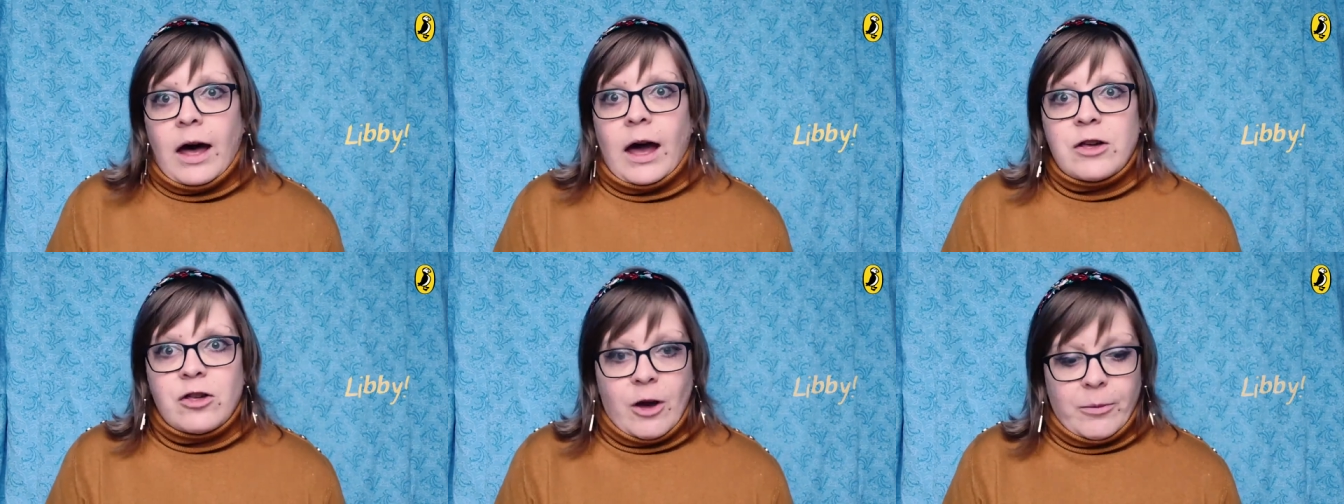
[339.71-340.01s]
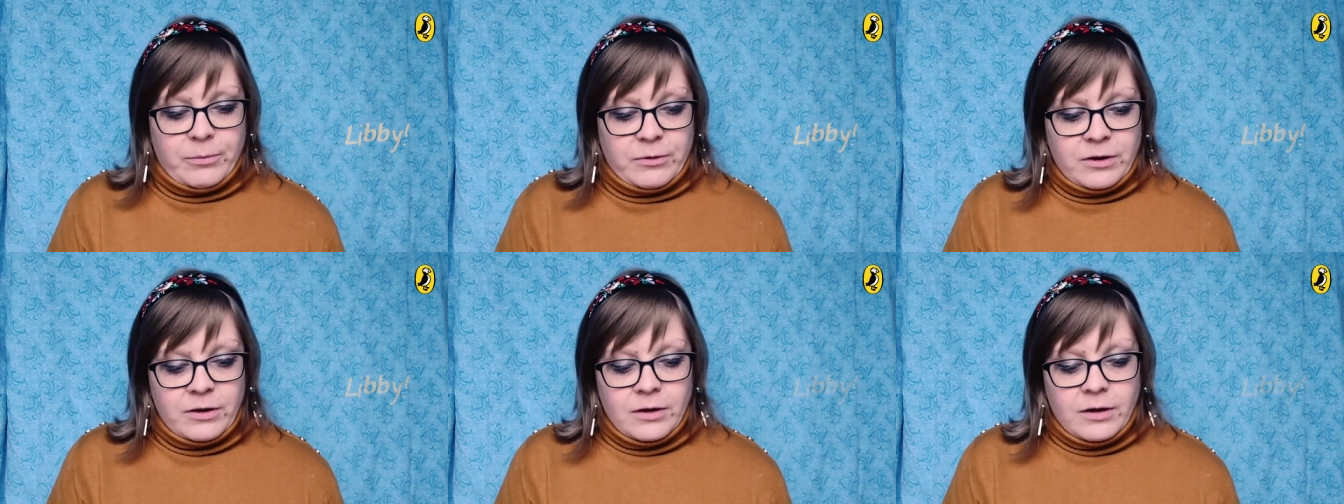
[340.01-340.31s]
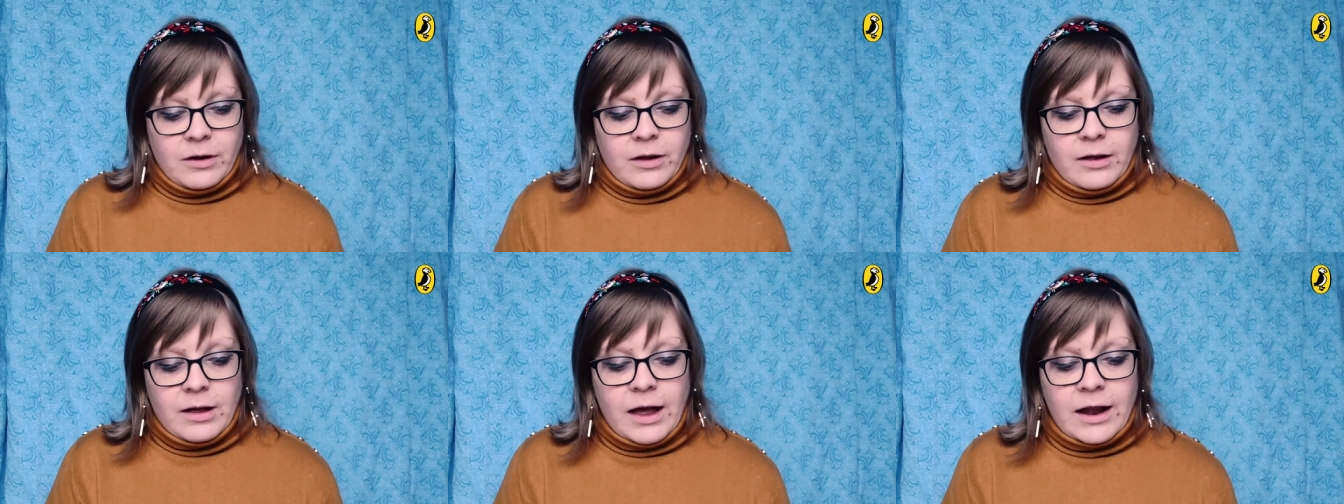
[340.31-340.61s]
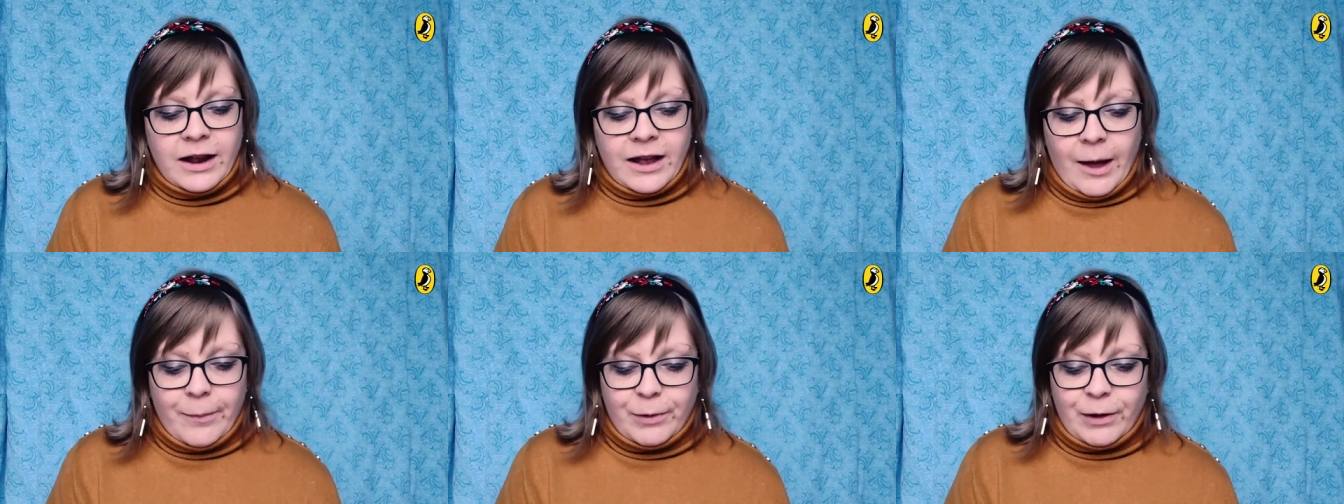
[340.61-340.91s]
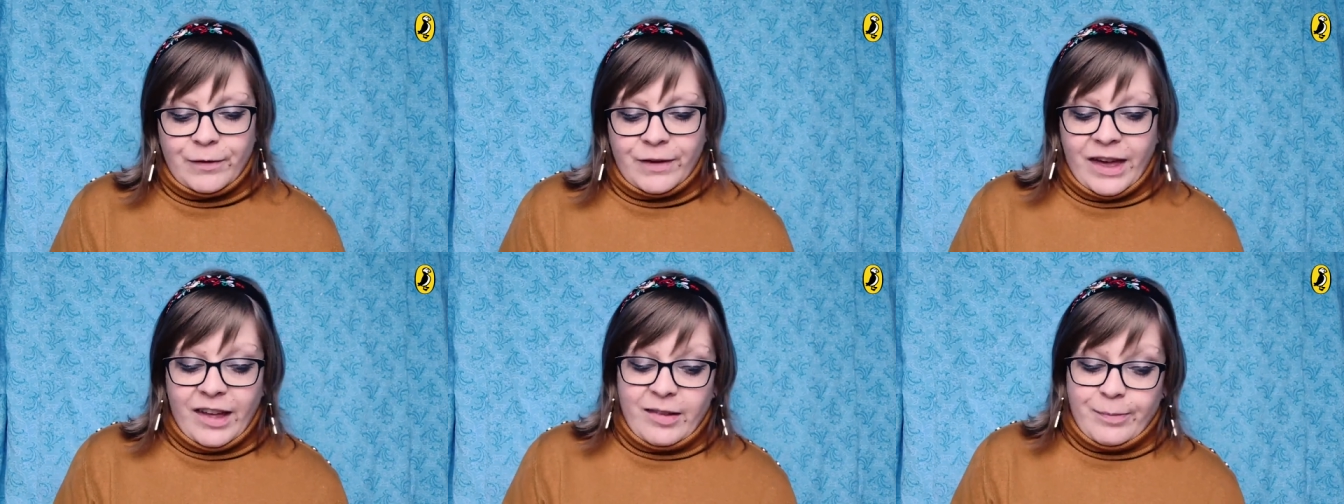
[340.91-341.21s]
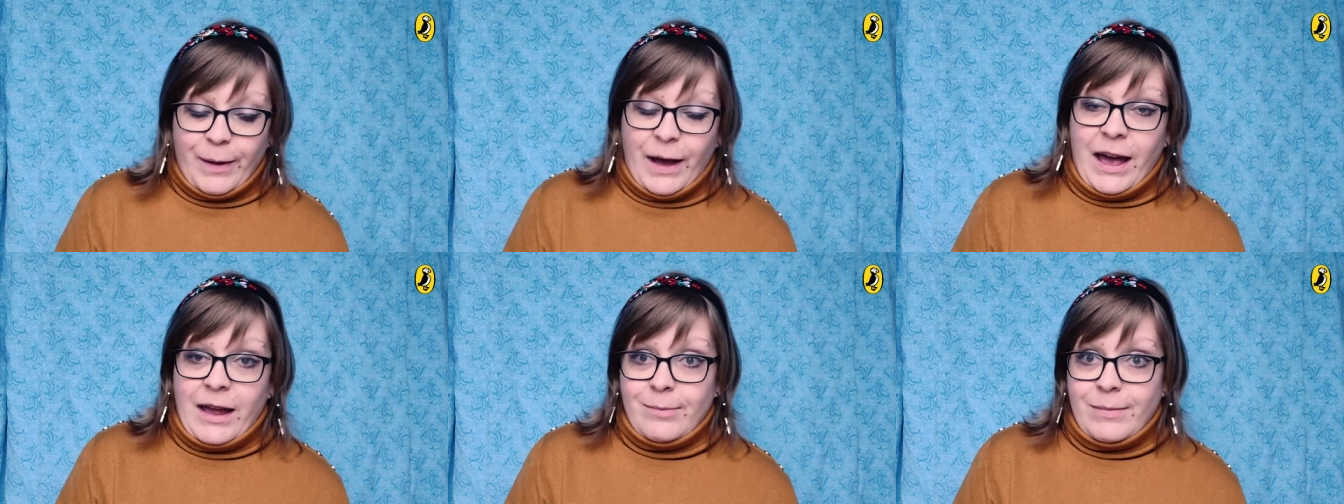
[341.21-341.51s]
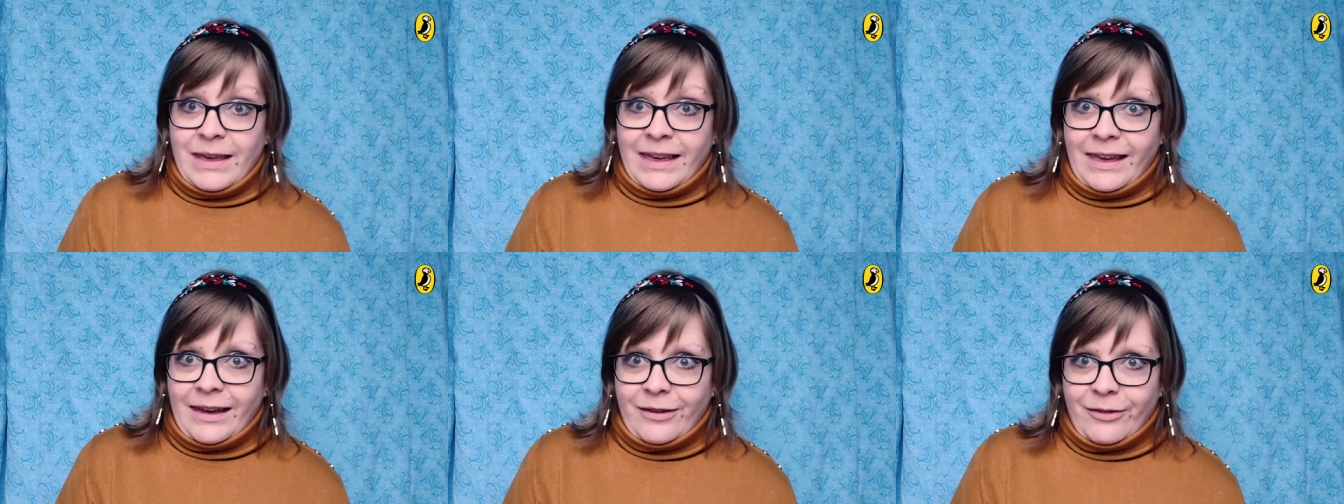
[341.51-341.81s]
I jumped and a couple of kids
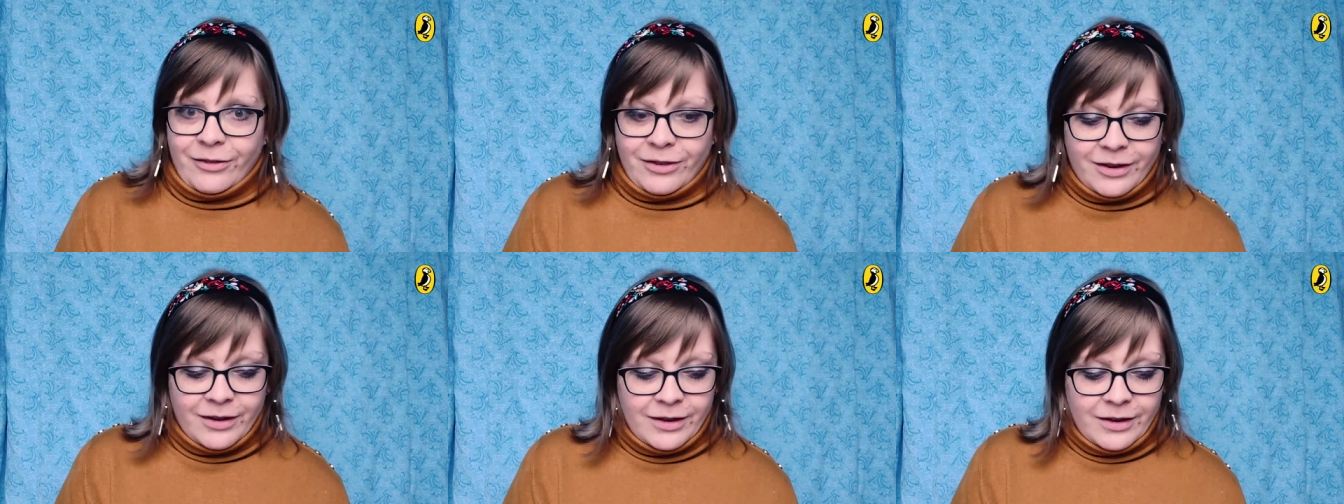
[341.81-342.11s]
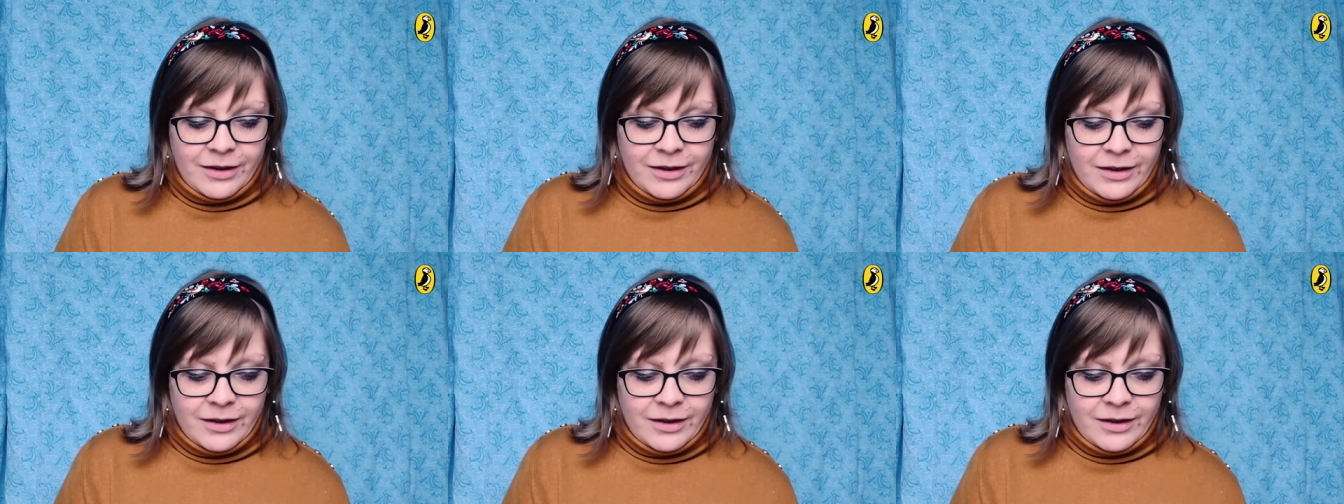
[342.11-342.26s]
behind me giggled.